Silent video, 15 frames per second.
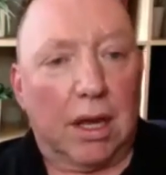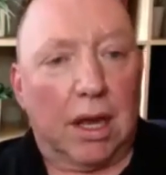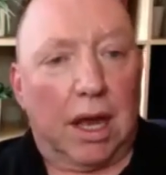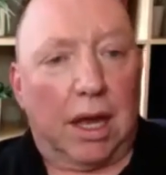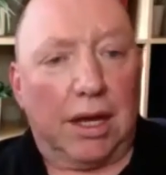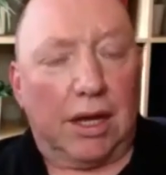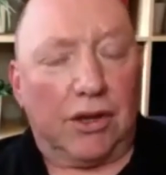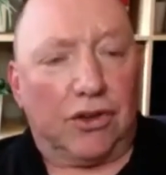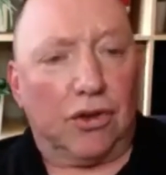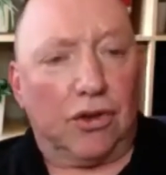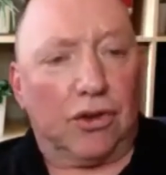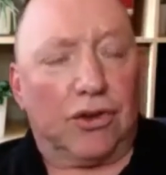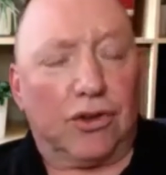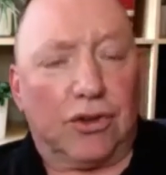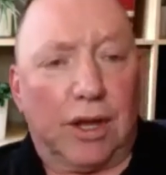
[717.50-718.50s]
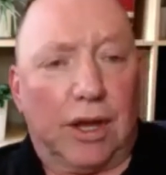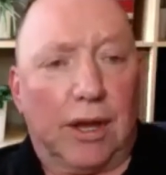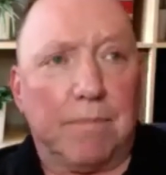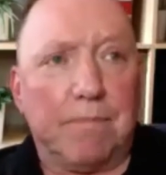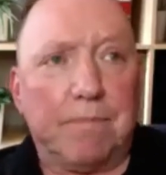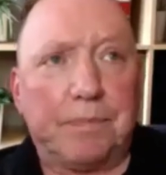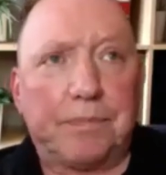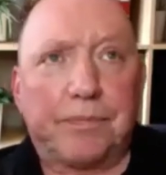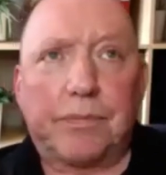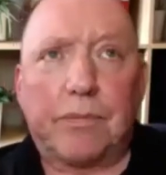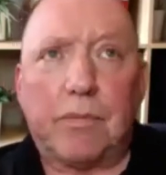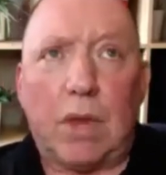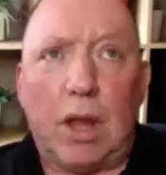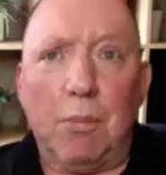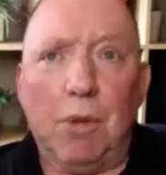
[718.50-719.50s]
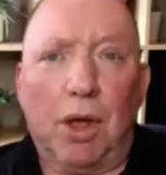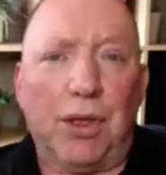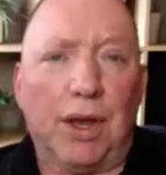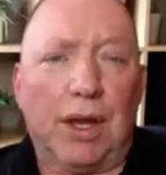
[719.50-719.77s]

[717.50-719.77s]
And it's just, um, I think